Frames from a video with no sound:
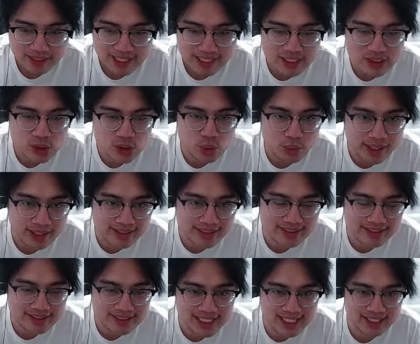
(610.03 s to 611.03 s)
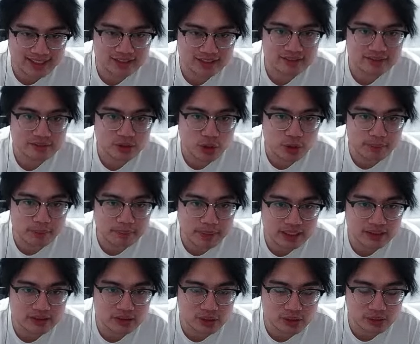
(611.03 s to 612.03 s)
is quite insane
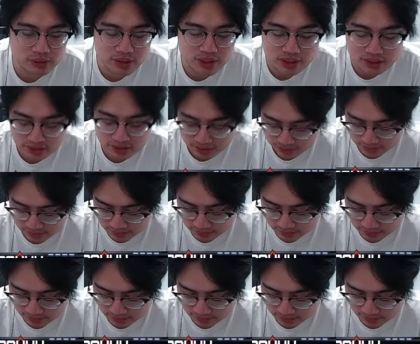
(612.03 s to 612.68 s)
compared to Lunox.